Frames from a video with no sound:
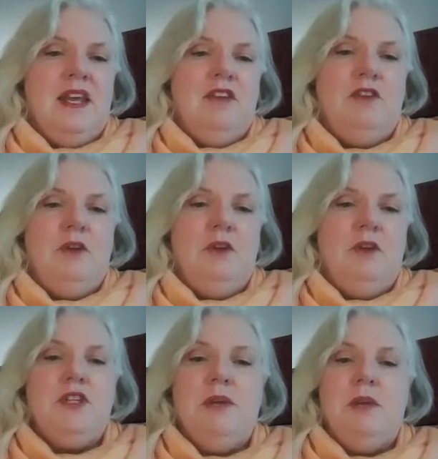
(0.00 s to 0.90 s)
If you are
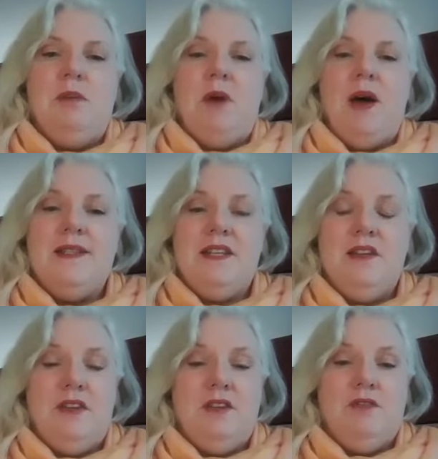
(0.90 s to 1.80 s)
to be a
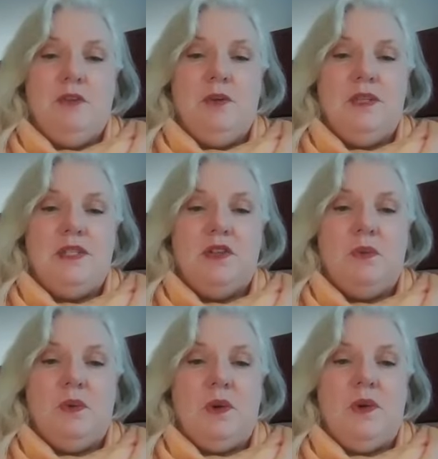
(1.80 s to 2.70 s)
positive influence on the
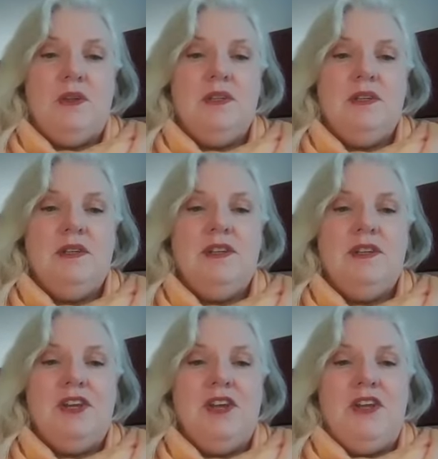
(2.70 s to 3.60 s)
world,
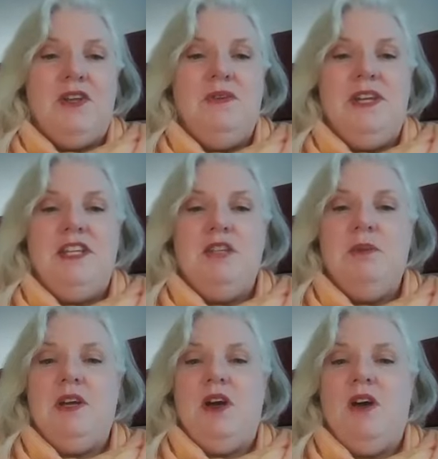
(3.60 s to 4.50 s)
you need to
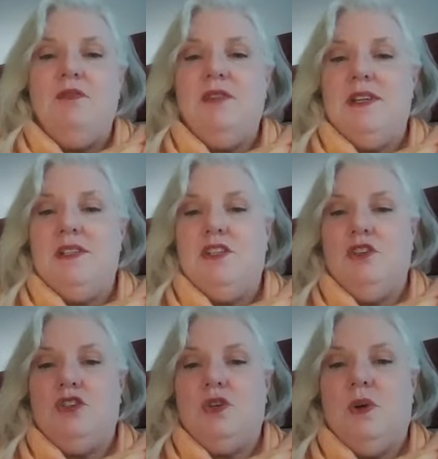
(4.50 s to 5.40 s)
be confident in
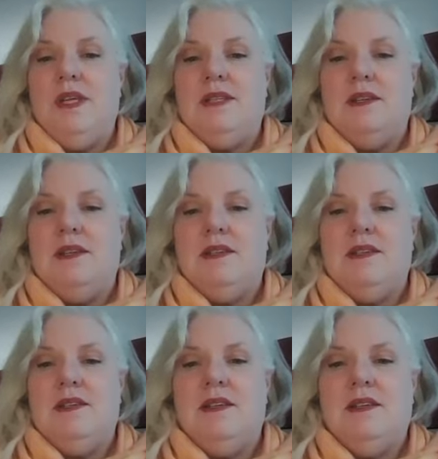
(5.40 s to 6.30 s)
your
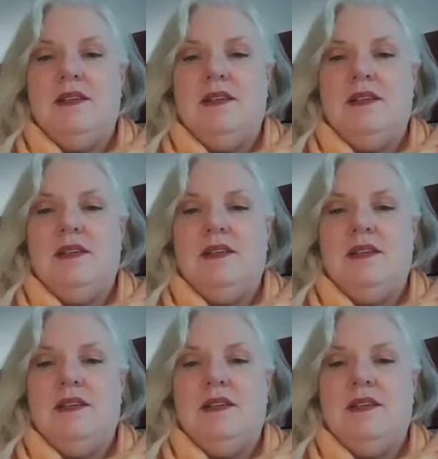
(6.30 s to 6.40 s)
choices.